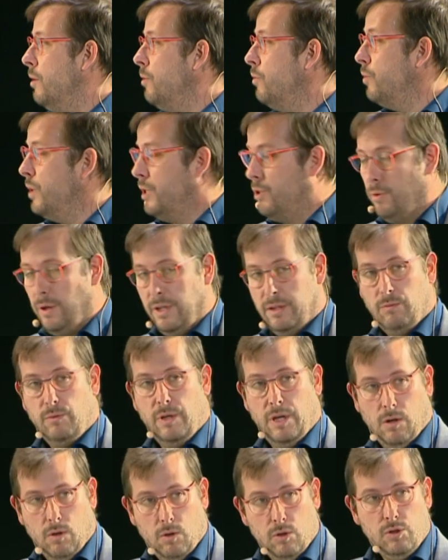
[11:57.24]
we do it, we
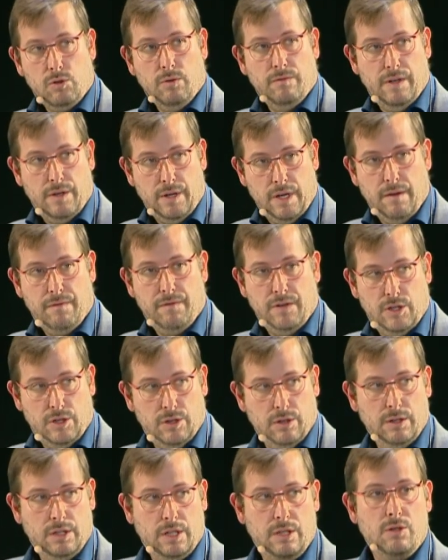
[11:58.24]
are also very
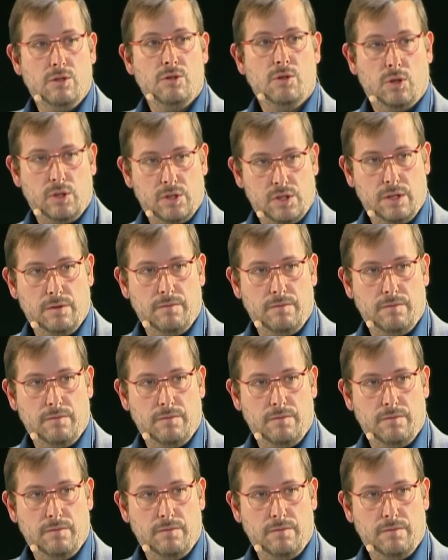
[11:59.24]
efficient in a noisy